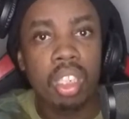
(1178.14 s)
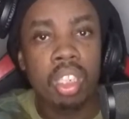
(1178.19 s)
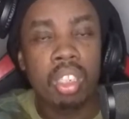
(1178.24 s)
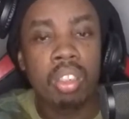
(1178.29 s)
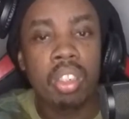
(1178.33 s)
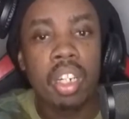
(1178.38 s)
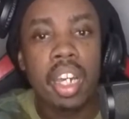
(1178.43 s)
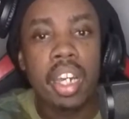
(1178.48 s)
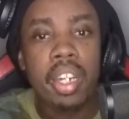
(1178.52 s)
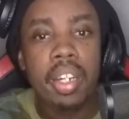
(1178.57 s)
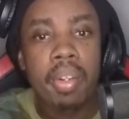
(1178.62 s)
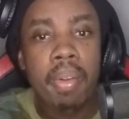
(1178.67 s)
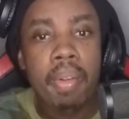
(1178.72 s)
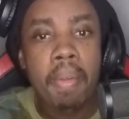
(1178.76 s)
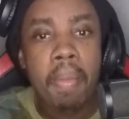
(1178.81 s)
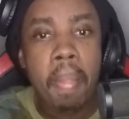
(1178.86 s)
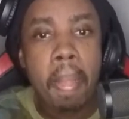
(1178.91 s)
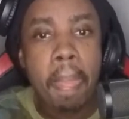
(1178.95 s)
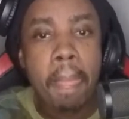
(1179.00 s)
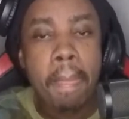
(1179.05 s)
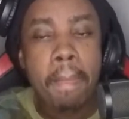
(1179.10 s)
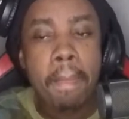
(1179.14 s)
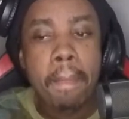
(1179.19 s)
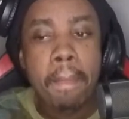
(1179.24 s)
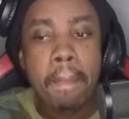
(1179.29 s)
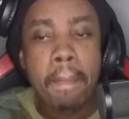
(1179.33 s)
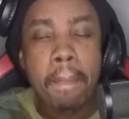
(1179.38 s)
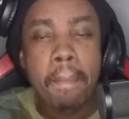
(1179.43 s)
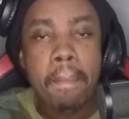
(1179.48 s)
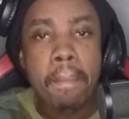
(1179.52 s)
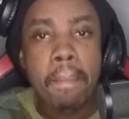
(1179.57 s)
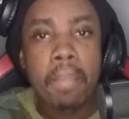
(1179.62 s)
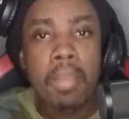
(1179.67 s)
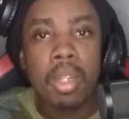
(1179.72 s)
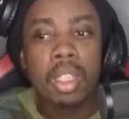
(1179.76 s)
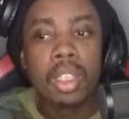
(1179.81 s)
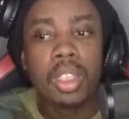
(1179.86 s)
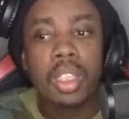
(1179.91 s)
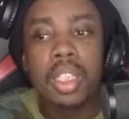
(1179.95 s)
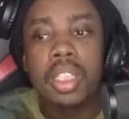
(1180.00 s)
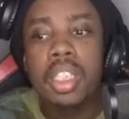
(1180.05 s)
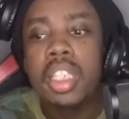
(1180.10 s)
right?
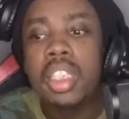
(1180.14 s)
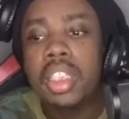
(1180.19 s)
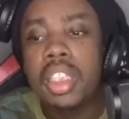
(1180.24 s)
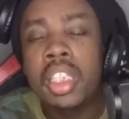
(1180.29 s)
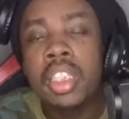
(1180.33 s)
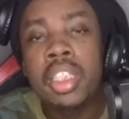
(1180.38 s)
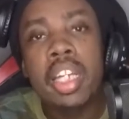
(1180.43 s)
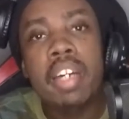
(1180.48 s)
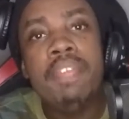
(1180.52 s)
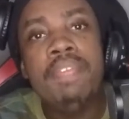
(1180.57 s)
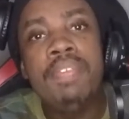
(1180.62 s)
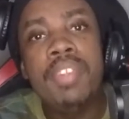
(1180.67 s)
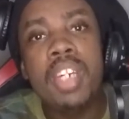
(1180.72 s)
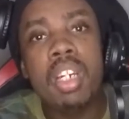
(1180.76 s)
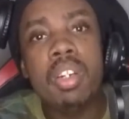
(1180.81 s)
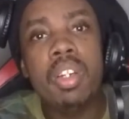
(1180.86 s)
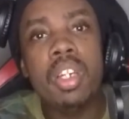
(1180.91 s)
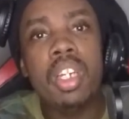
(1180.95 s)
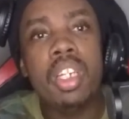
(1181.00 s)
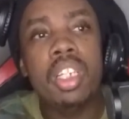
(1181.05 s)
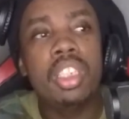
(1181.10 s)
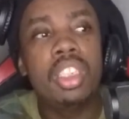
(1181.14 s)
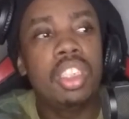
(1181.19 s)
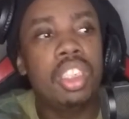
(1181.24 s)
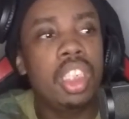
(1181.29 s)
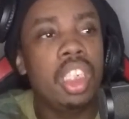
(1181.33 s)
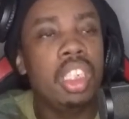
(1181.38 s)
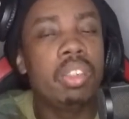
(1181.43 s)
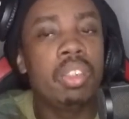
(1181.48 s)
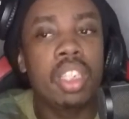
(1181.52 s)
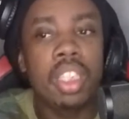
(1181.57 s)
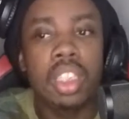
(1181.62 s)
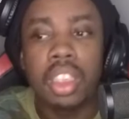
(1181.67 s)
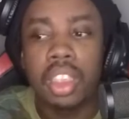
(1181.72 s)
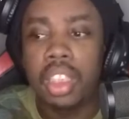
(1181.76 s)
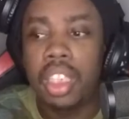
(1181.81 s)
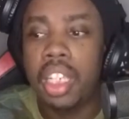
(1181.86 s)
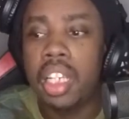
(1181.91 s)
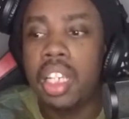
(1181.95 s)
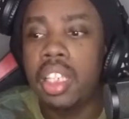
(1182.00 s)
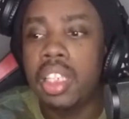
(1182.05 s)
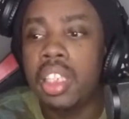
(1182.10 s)
So this is a very serious
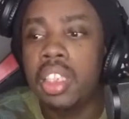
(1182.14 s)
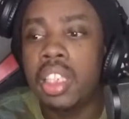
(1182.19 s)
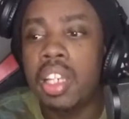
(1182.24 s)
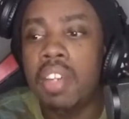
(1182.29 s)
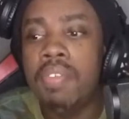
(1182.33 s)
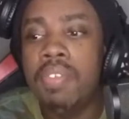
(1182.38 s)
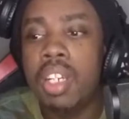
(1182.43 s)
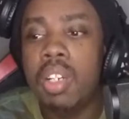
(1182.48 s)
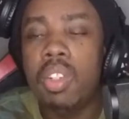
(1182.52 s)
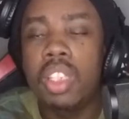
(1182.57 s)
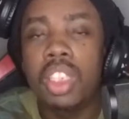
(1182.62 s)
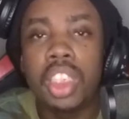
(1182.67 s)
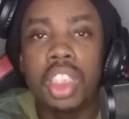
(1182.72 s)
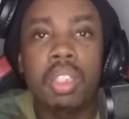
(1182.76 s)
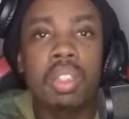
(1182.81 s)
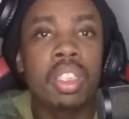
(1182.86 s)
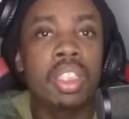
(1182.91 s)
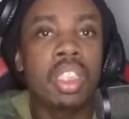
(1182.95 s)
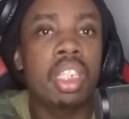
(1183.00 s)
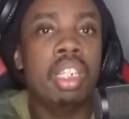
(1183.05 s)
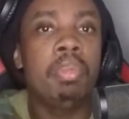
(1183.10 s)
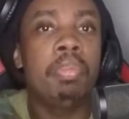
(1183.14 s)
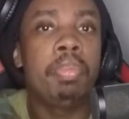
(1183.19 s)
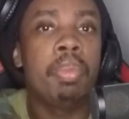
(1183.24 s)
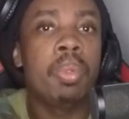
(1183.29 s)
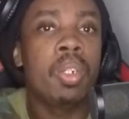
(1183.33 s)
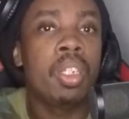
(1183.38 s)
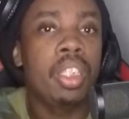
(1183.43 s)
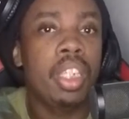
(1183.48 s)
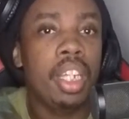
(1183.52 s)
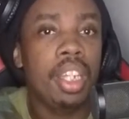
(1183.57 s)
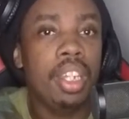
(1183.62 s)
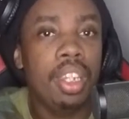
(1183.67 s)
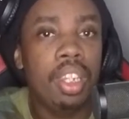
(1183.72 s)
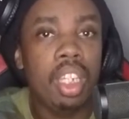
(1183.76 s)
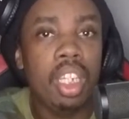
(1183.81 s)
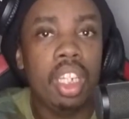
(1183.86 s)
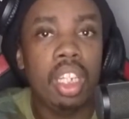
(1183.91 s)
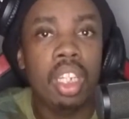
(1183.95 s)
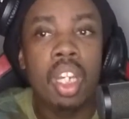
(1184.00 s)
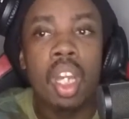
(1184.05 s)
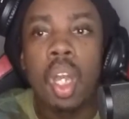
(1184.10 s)
thing. It is a very serious and important
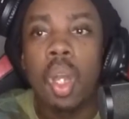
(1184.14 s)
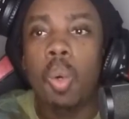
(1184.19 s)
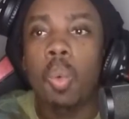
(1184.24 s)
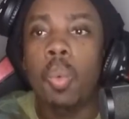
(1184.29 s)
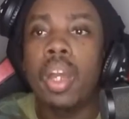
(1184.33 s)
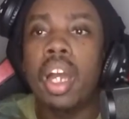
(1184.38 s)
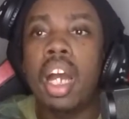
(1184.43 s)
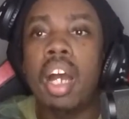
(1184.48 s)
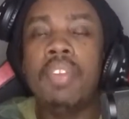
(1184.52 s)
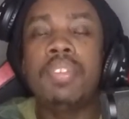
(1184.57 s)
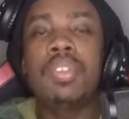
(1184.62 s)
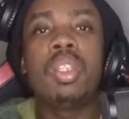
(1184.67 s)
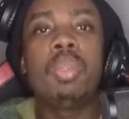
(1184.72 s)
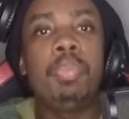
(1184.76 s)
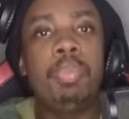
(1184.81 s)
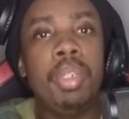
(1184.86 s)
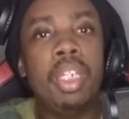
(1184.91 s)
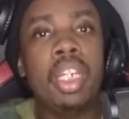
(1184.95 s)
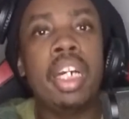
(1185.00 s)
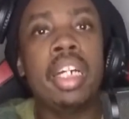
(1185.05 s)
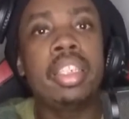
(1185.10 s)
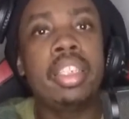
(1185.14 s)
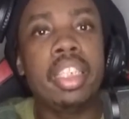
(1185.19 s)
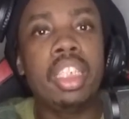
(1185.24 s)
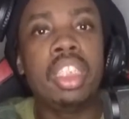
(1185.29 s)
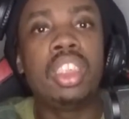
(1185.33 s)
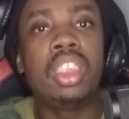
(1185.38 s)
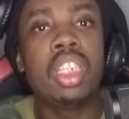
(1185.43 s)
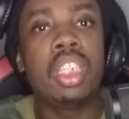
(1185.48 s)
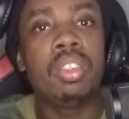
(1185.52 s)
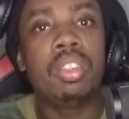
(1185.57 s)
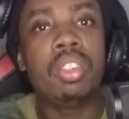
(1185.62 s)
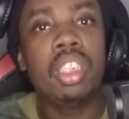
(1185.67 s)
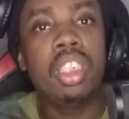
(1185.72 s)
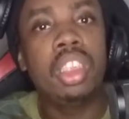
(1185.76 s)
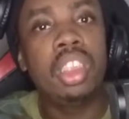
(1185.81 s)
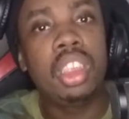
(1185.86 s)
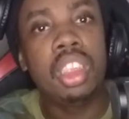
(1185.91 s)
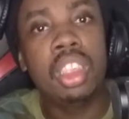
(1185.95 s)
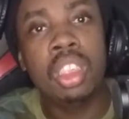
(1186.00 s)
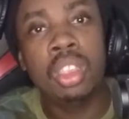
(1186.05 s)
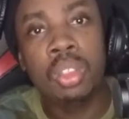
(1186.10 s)
thing. We have to pay attention to the
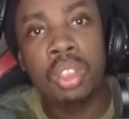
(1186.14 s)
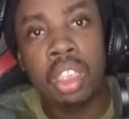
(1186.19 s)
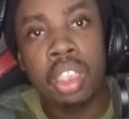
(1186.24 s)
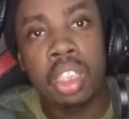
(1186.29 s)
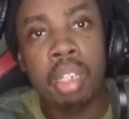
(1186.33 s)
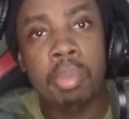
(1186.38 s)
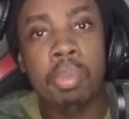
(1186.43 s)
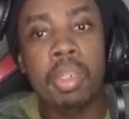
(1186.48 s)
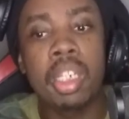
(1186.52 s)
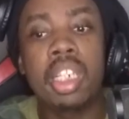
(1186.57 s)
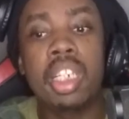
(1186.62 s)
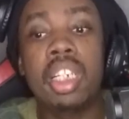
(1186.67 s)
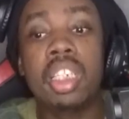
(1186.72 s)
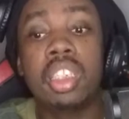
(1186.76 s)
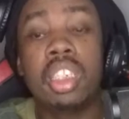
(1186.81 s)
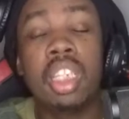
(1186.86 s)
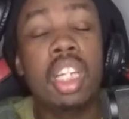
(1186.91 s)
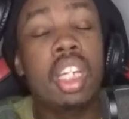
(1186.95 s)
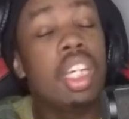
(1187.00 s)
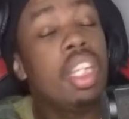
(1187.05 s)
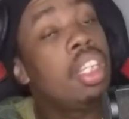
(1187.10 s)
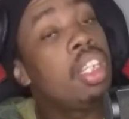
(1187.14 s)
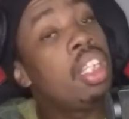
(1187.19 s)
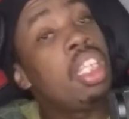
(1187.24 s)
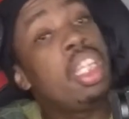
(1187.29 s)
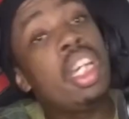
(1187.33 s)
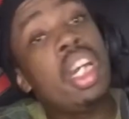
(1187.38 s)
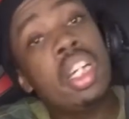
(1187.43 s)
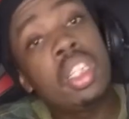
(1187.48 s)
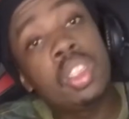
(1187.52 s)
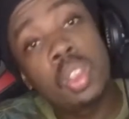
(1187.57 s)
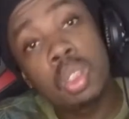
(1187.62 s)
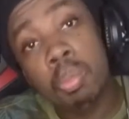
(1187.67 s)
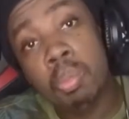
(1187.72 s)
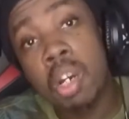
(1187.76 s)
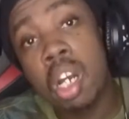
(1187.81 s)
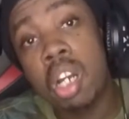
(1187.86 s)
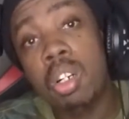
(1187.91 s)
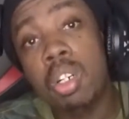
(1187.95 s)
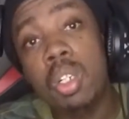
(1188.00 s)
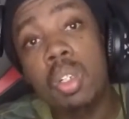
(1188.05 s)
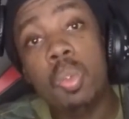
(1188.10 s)
children then, because they are
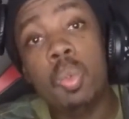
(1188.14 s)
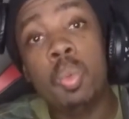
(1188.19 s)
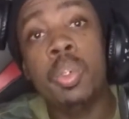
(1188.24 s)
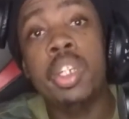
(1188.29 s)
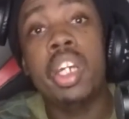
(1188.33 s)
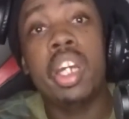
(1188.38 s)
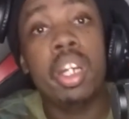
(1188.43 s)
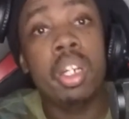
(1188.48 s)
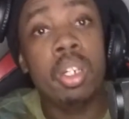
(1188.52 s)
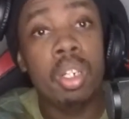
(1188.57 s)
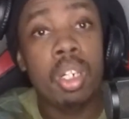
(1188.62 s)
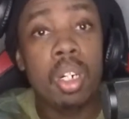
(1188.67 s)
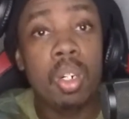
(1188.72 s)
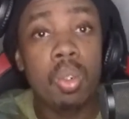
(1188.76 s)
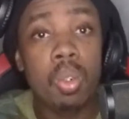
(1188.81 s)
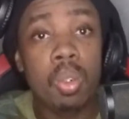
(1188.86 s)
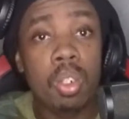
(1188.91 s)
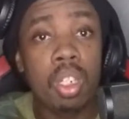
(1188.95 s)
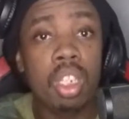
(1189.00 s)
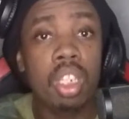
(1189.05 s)
tomorrow, we are now,